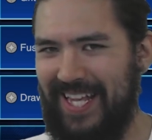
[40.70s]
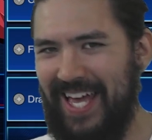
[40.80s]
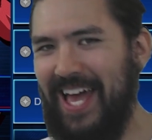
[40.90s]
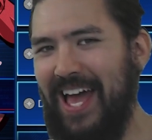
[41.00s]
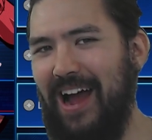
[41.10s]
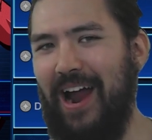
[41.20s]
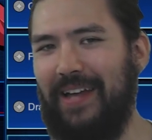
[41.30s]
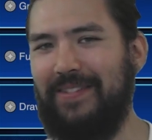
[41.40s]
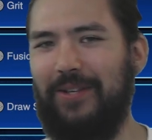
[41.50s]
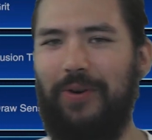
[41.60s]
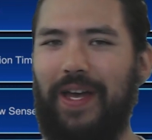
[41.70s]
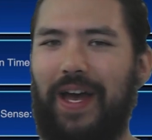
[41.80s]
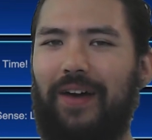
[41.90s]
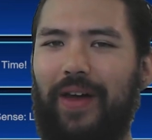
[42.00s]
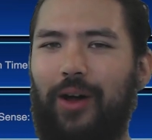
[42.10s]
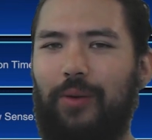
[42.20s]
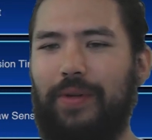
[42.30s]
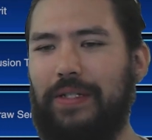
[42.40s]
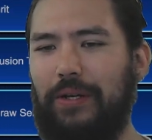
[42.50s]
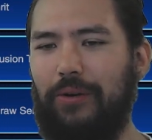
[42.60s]
Alright, so we have Elemental
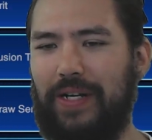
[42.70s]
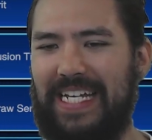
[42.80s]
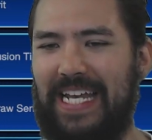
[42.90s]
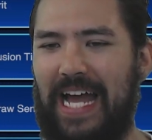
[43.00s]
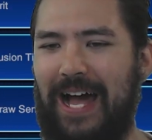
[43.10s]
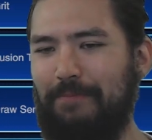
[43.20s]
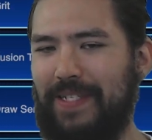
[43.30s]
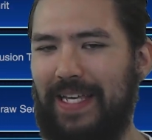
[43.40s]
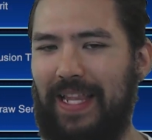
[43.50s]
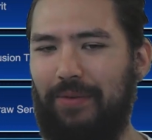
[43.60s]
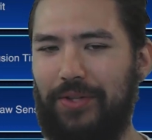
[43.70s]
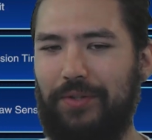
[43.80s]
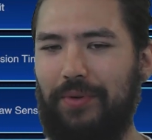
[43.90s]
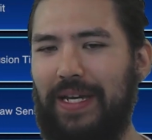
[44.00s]
Hero Knopse at level 3.